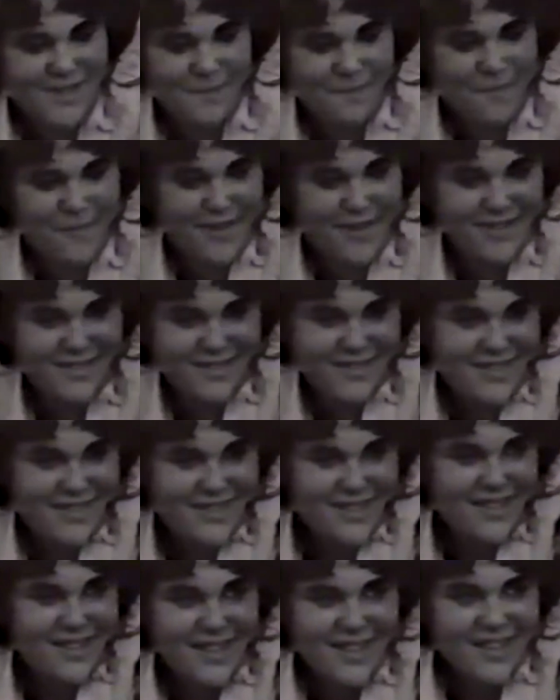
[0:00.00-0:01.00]
Beatles bring
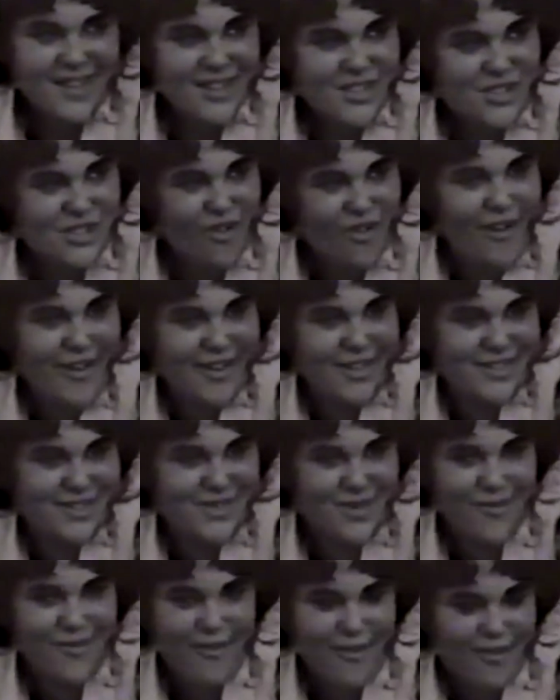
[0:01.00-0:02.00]
joy
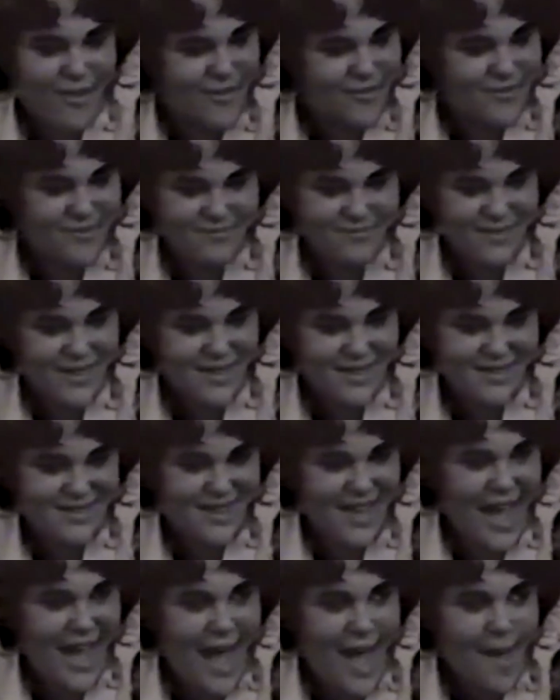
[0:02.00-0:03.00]
into the world, the
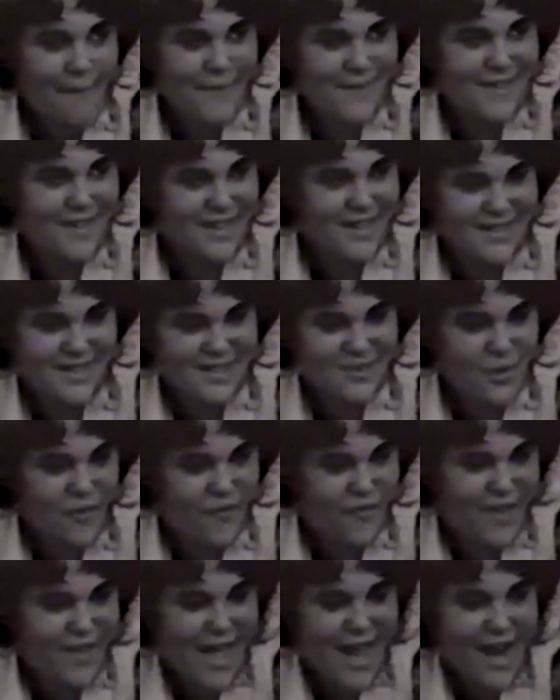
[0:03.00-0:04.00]
happiness. We
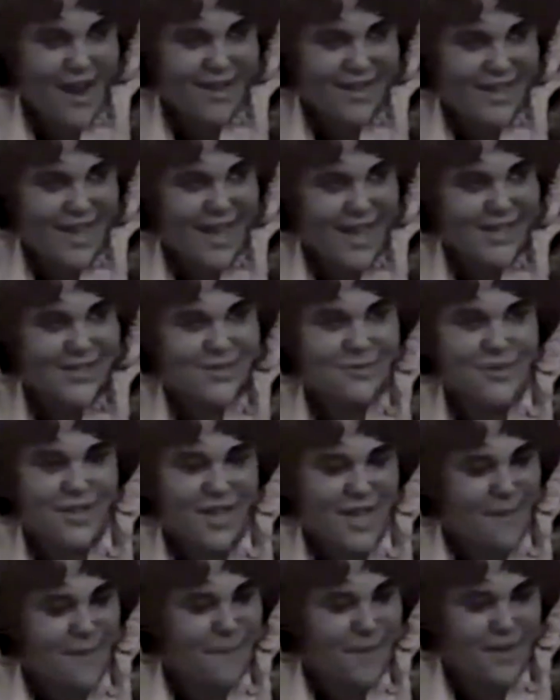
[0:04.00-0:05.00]
forget our cares when
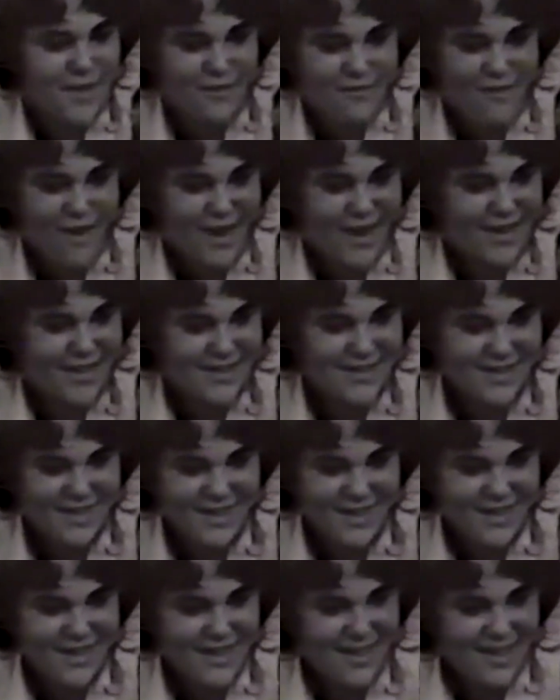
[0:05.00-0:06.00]
we hear Beatles records.
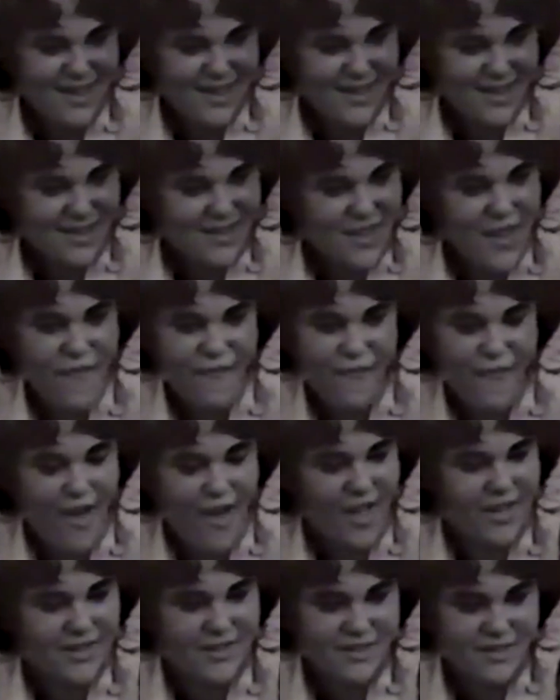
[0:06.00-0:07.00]
They're
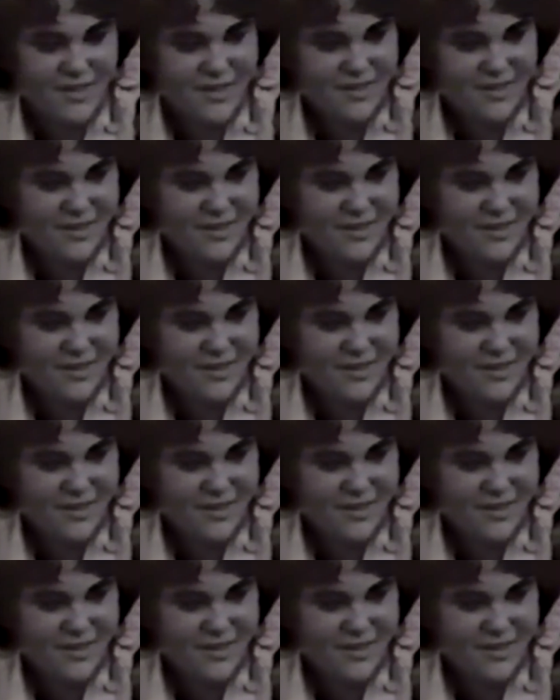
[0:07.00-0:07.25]
fun.